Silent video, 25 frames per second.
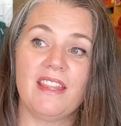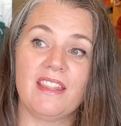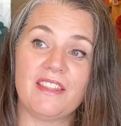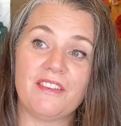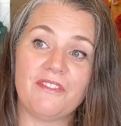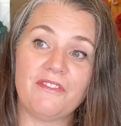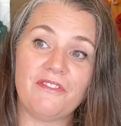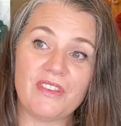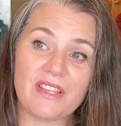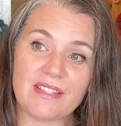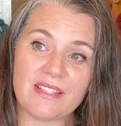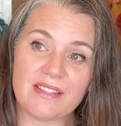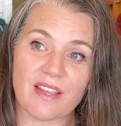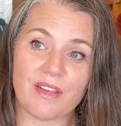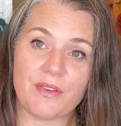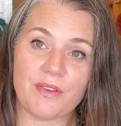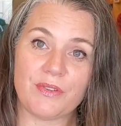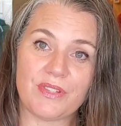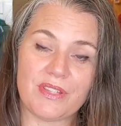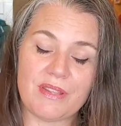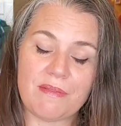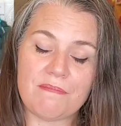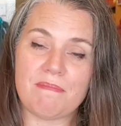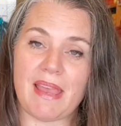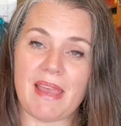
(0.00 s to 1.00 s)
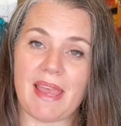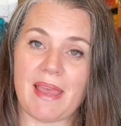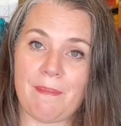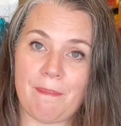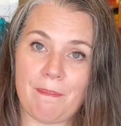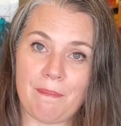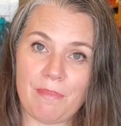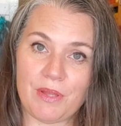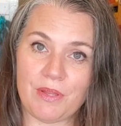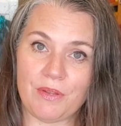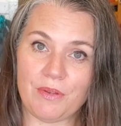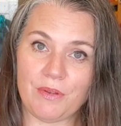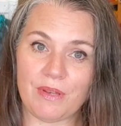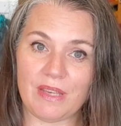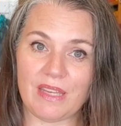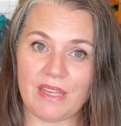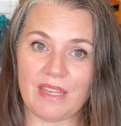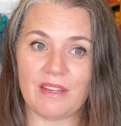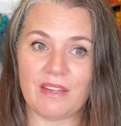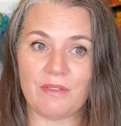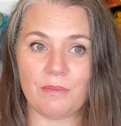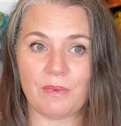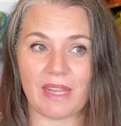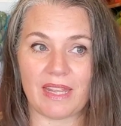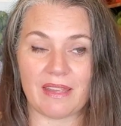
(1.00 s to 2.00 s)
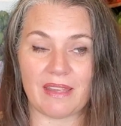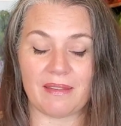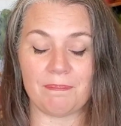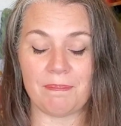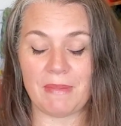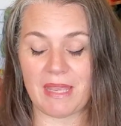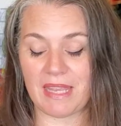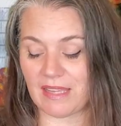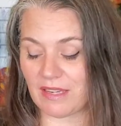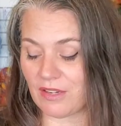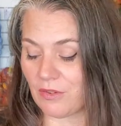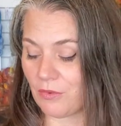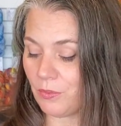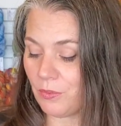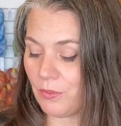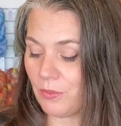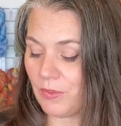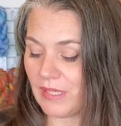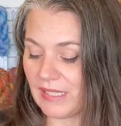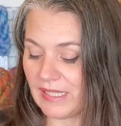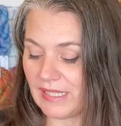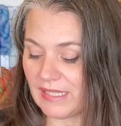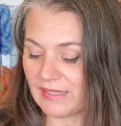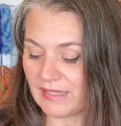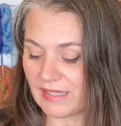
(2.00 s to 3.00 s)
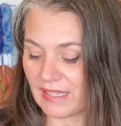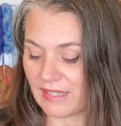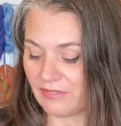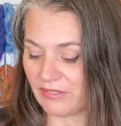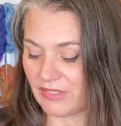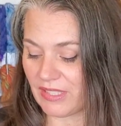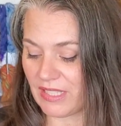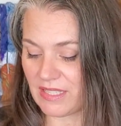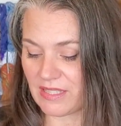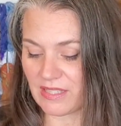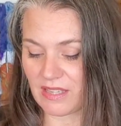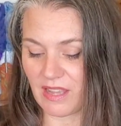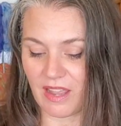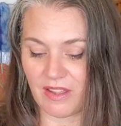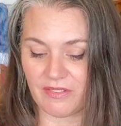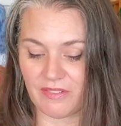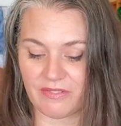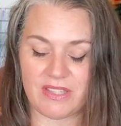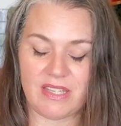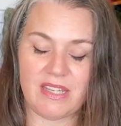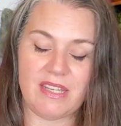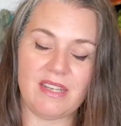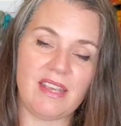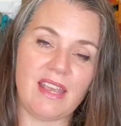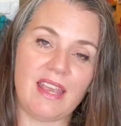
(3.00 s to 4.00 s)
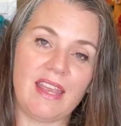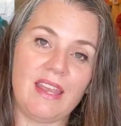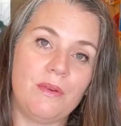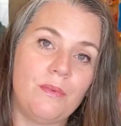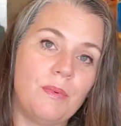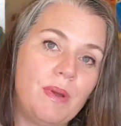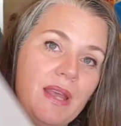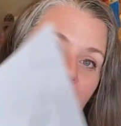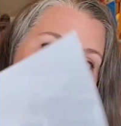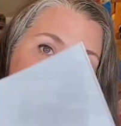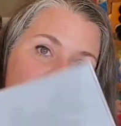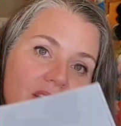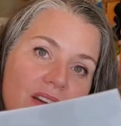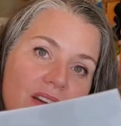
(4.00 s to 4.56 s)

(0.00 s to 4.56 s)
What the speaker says: The viscose and bamboo in it make it a really lovely soft DK weight